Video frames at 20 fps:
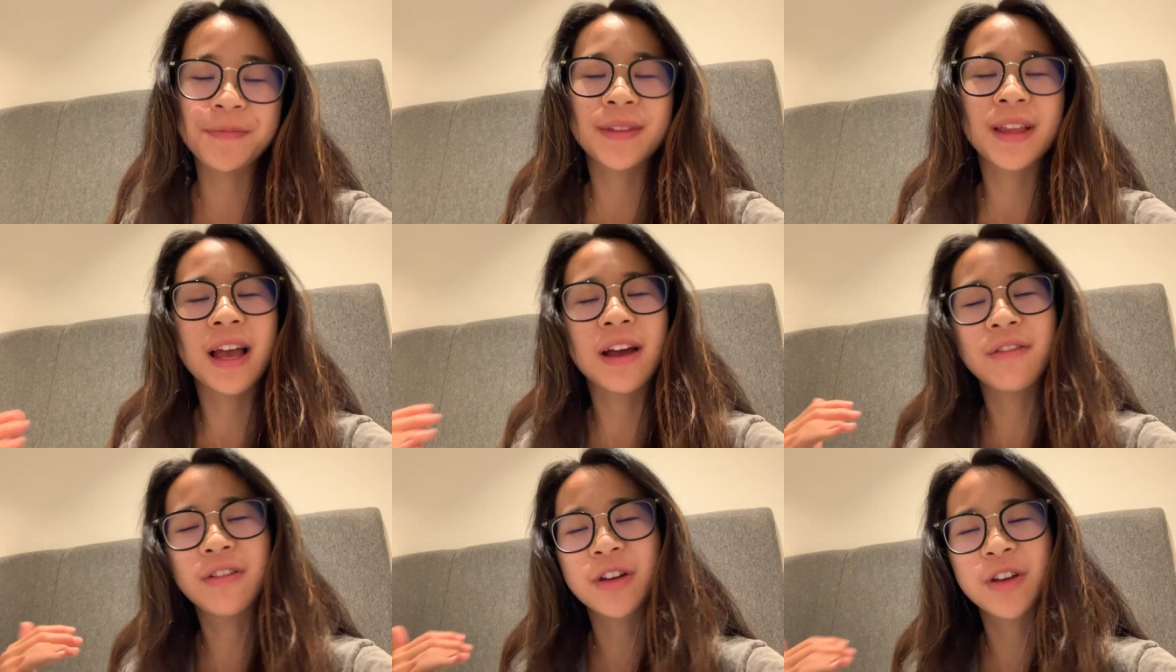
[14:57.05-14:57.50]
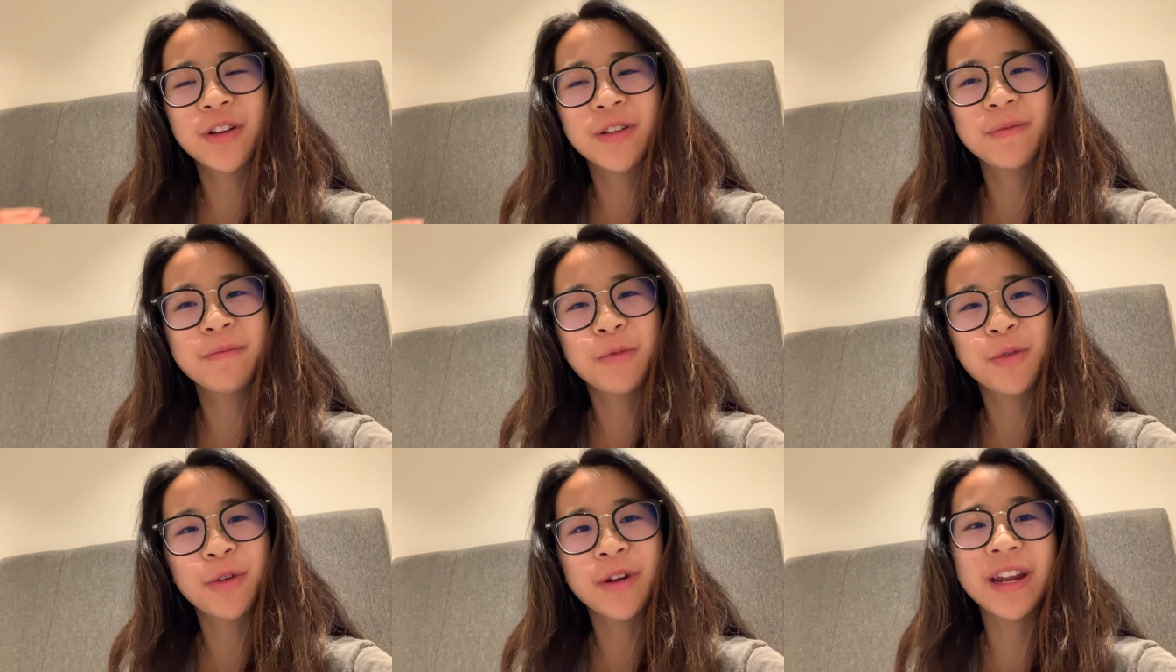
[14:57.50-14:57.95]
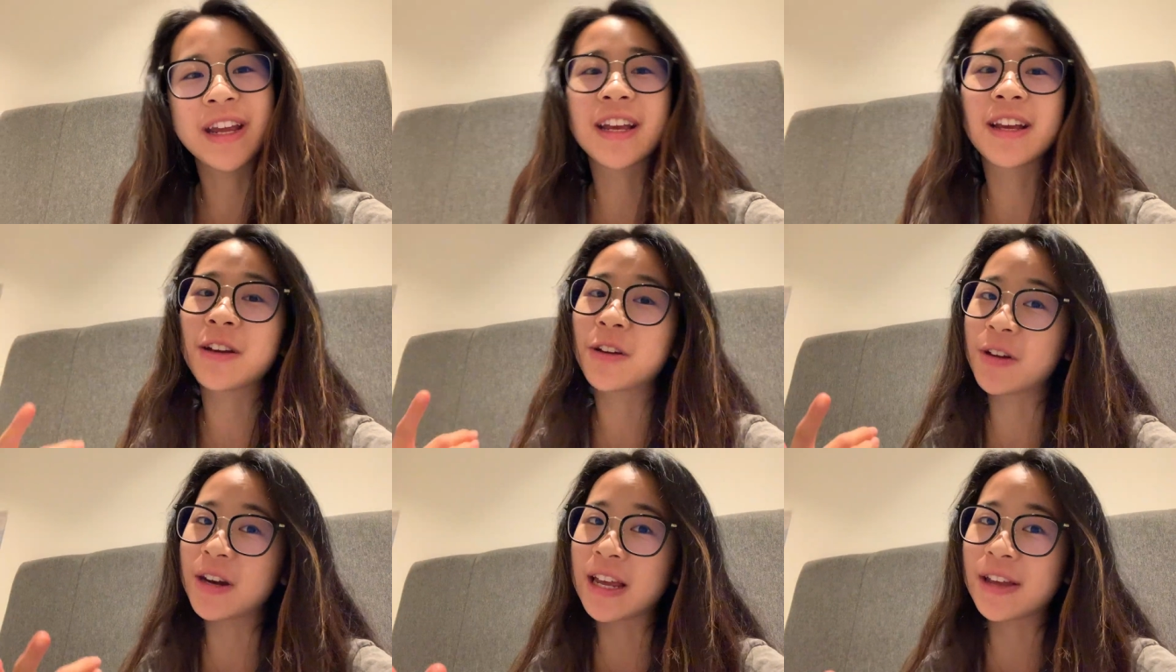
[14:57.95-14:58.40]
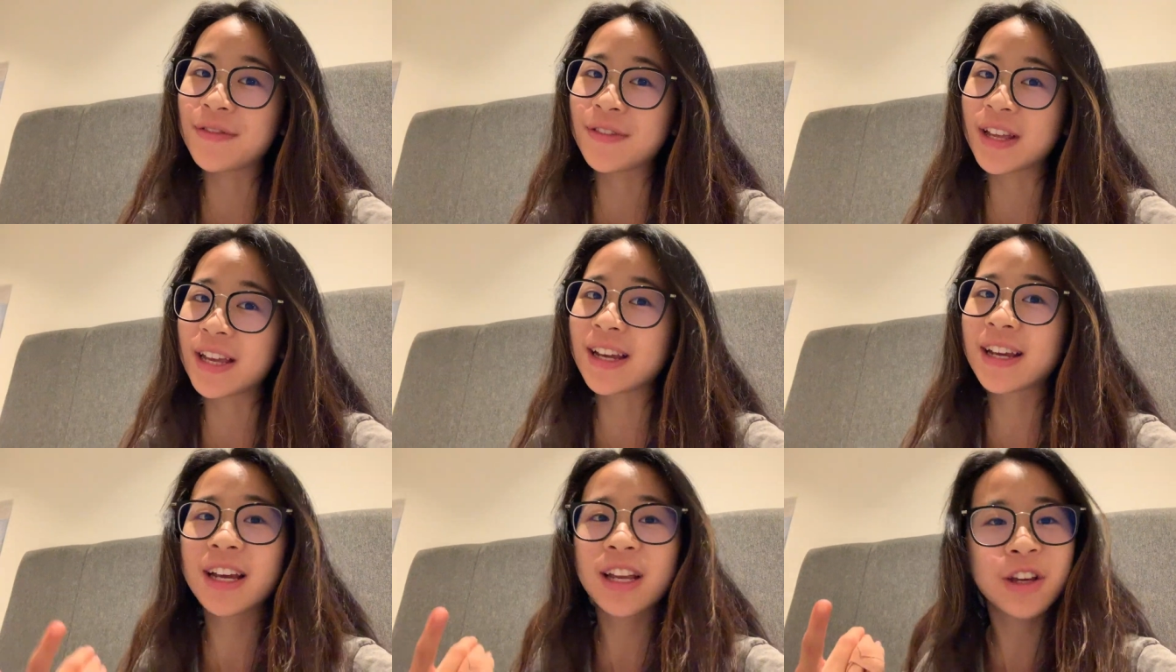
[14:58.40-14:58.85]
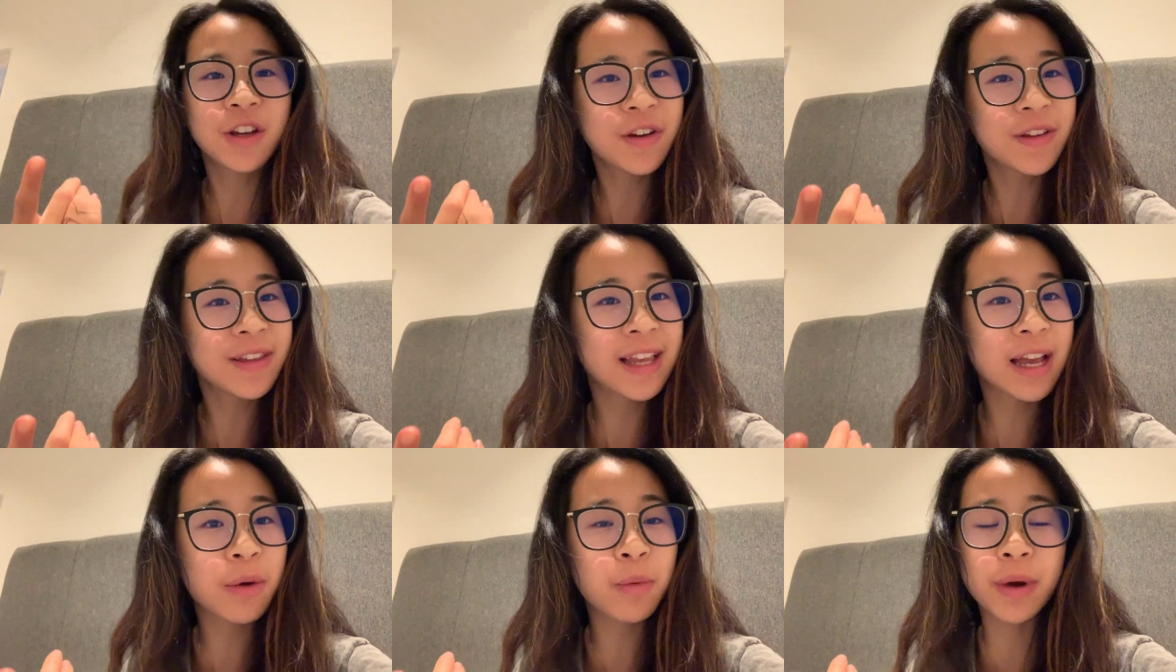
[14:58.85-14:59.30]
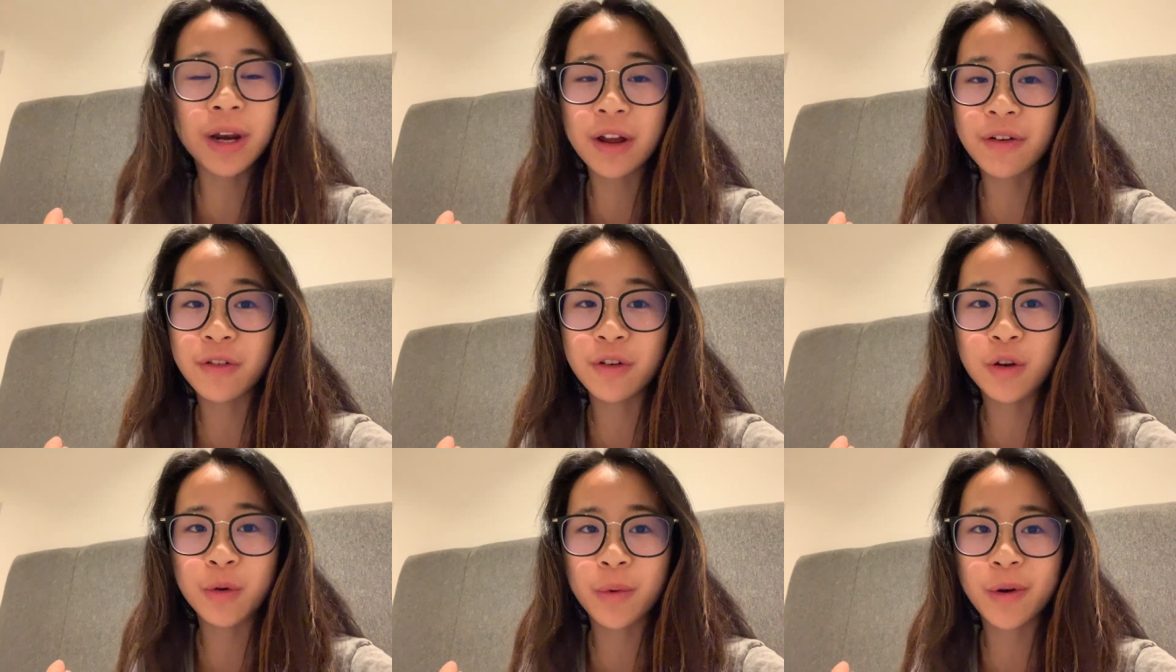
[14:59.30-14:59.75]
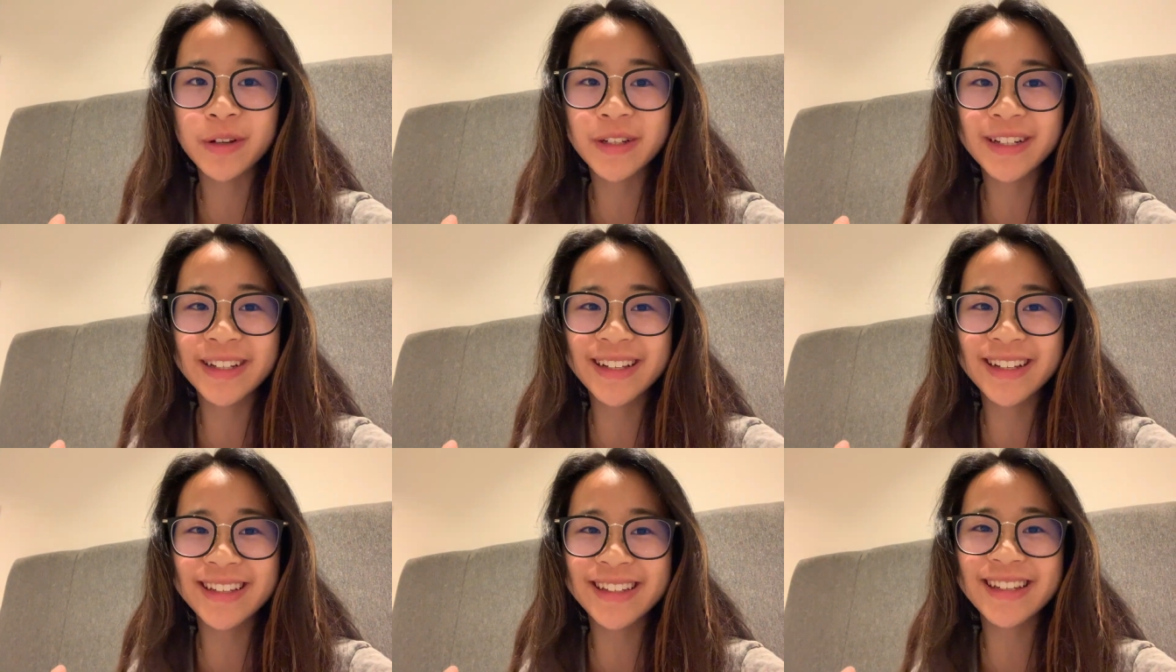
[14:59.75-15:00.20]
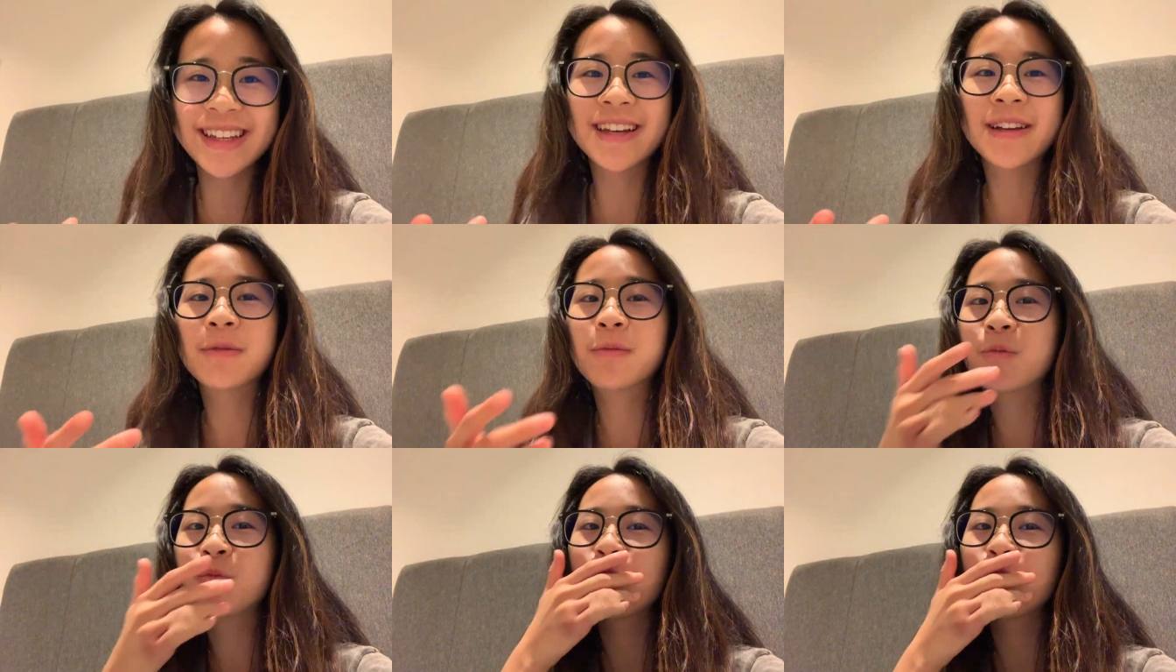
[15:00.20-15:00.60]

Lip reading: Have a good morning, good evening, and good night whenever you're watching this. Bye.